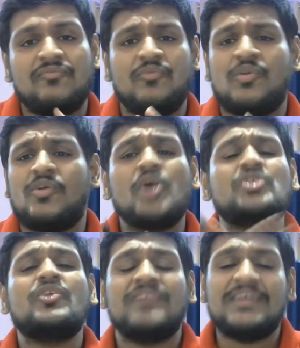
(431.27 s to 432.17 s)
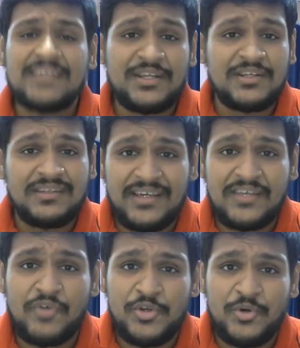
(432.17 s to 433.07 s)
Lots of things are there
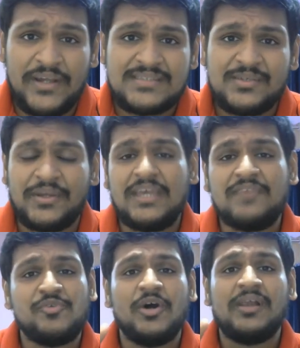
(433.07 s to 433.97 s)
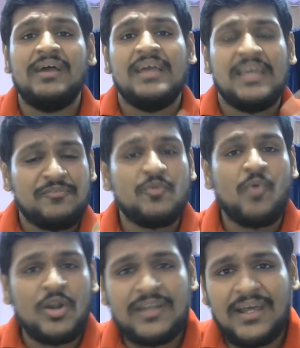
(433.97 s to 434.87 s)
for you guys, okay? If you
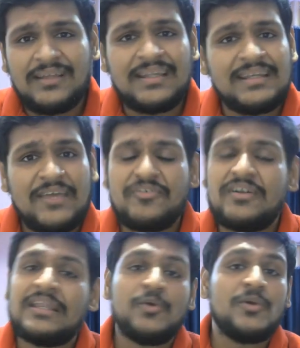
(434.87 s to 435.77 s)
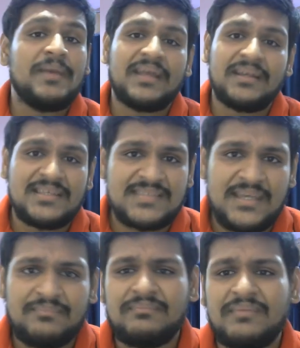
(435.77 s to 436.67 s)
want na, then definitely you will make it this
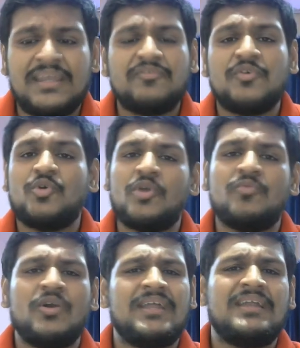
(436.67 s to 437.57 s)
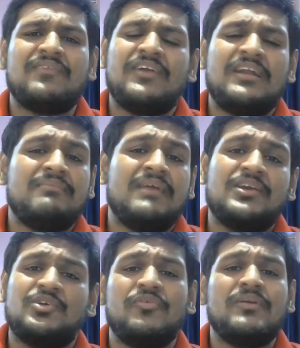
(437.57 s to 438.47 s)
time. But if you don't want, then definitely
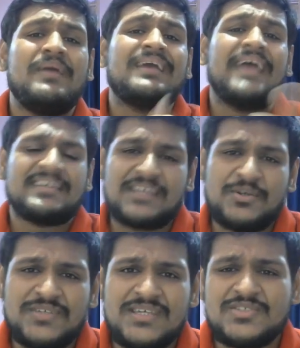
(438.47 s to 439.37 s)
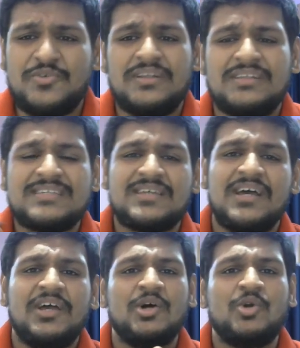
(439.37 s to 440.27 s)
you will make excuses. You will just
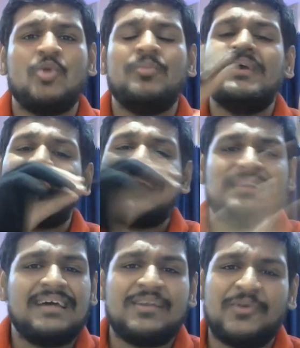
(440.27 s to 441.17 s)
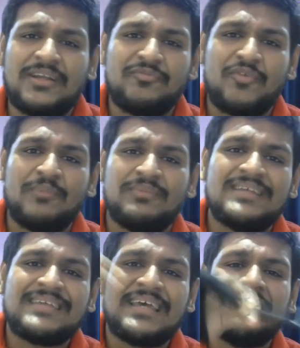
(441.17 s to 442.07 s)
roam here and there, okay? From this
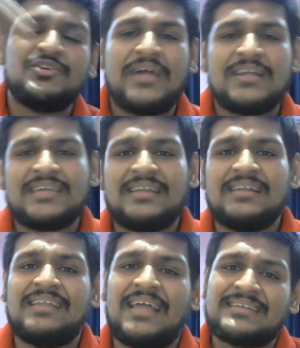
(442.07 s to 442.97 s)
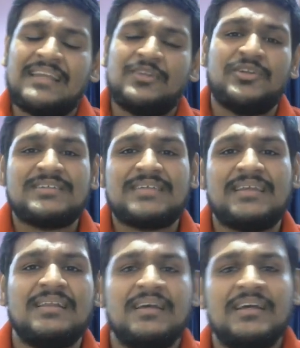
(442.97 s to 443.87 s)
channel to that channel, that channel to this
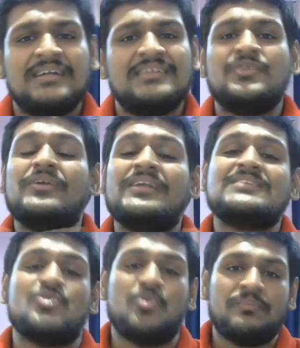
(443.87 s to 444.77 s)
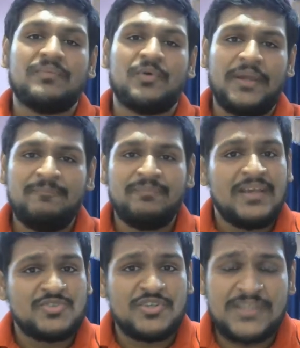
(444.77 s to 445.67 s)
channel, you will just roam, okay?
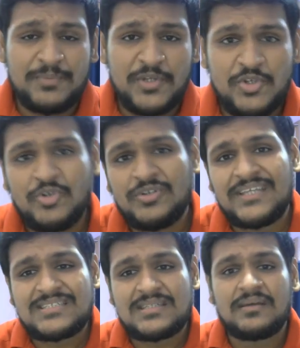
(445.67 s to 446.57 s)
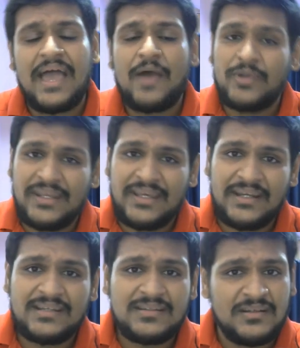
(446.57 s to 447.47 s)
So it's up to you. Just have
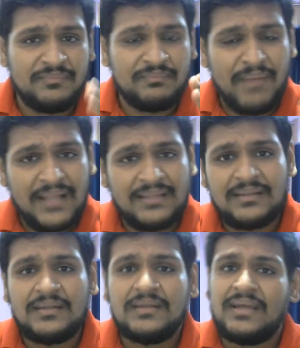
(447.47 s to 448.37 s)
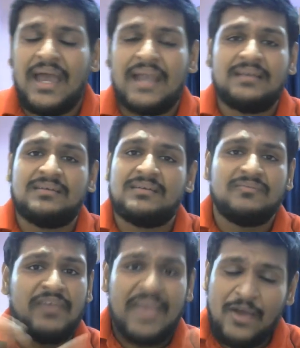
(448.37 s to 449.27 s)
dedicated path, and
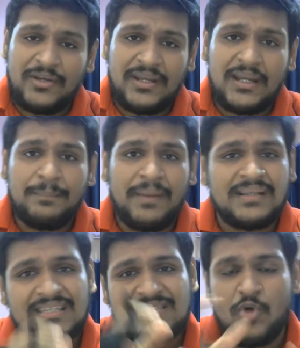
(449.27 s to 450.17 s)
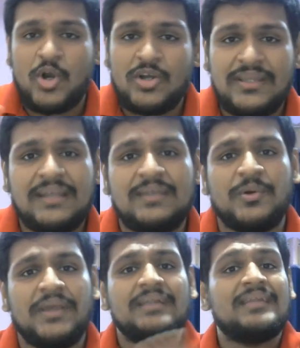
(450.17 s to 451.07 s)
we have dedicated path, just walk on that,
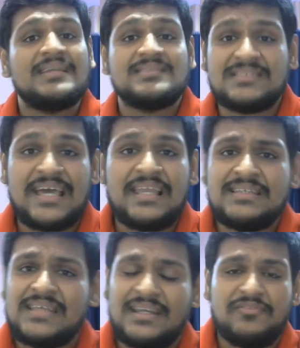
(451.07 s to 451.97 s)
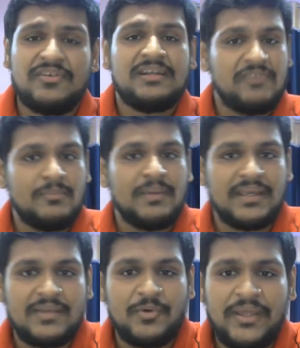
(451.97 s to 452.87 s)
okay? That is the challenge, and definitely we will make
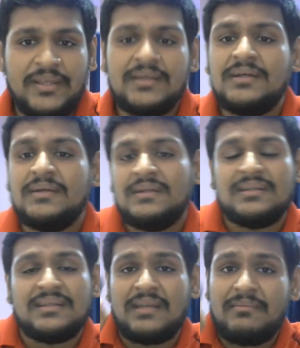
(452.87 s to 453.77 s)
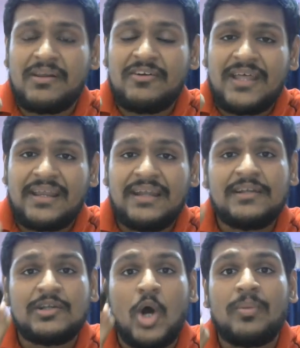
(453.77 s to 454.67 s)
it, okay? Remember our
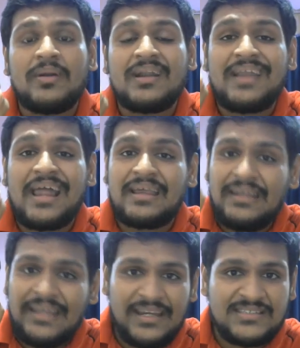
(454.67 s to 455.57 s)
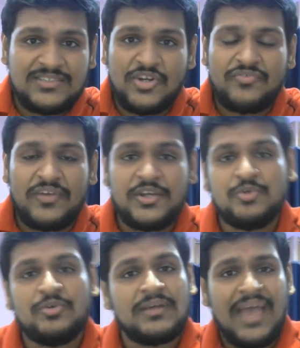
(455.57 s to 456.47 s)
target, top 100 ranking ATC 2022.
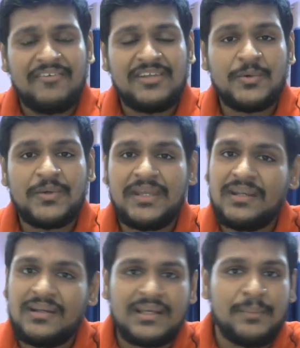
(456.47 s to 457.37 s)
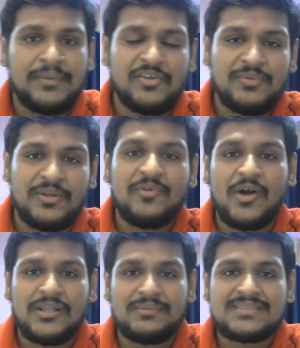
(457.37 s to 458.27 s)
Have any query, comment down below. All
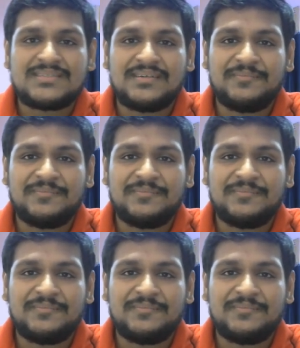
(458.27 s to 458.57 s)
the best.